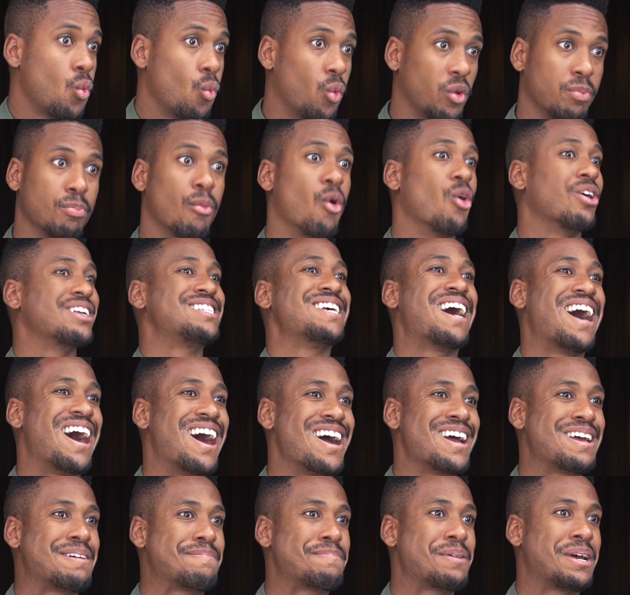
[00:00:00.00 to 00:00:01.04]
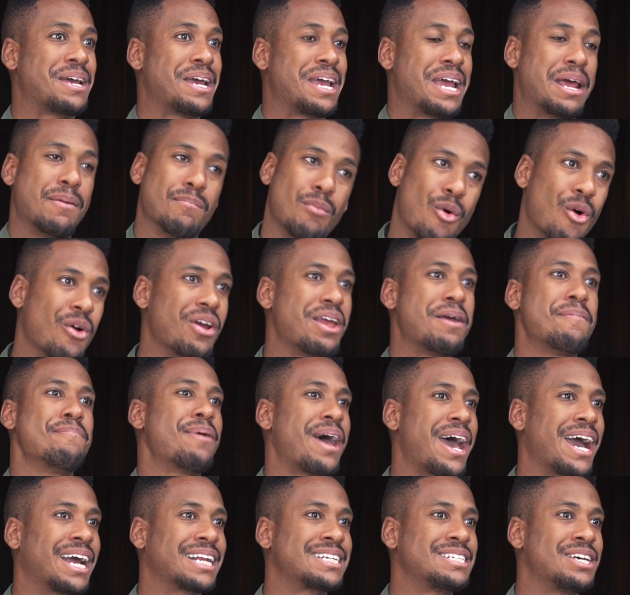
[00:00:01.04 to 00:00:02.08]
With more time, more
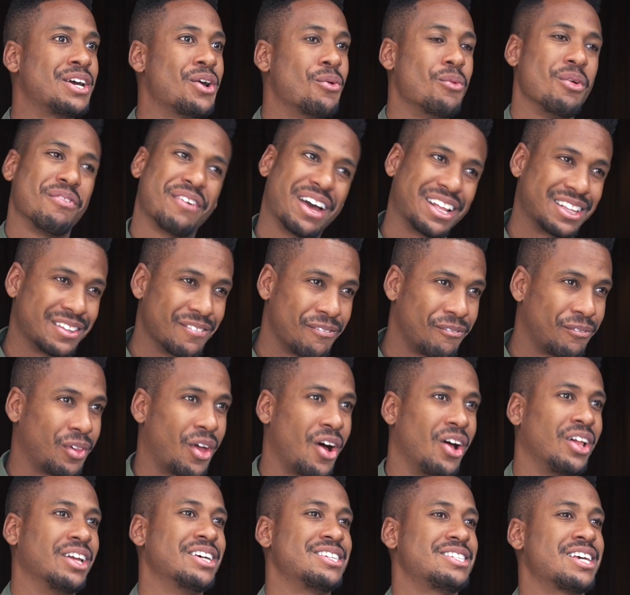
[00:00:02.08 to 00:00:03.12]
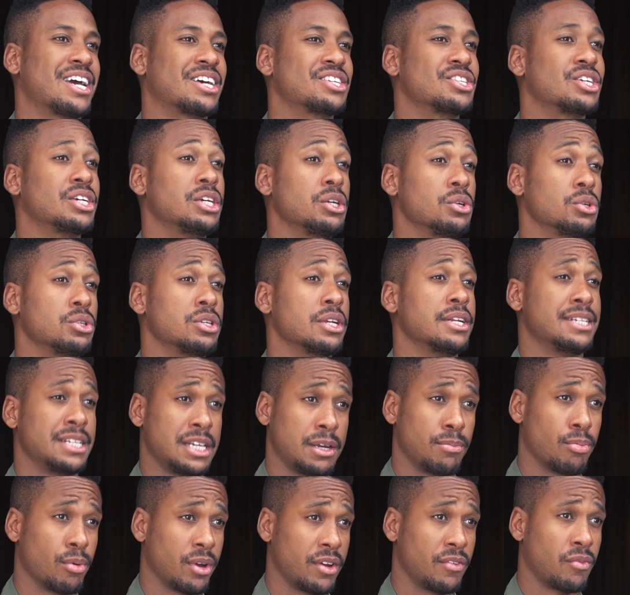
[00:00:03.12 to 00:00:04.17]
impact, we've got the Flawless Execution
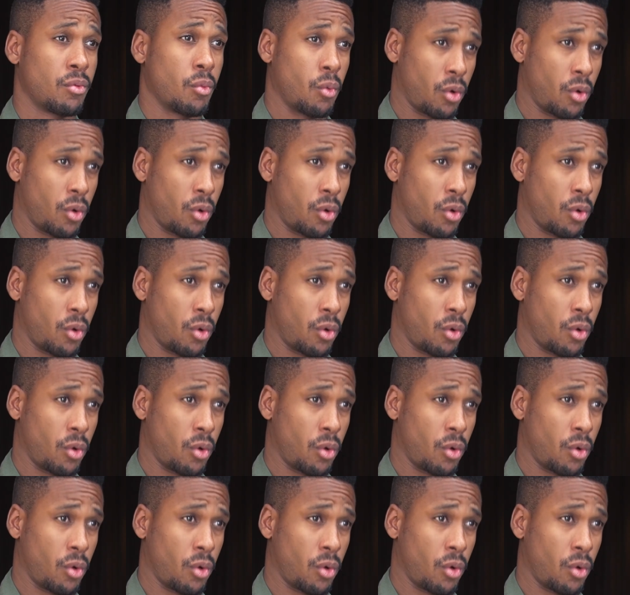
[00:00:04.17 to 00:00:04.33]
Debrief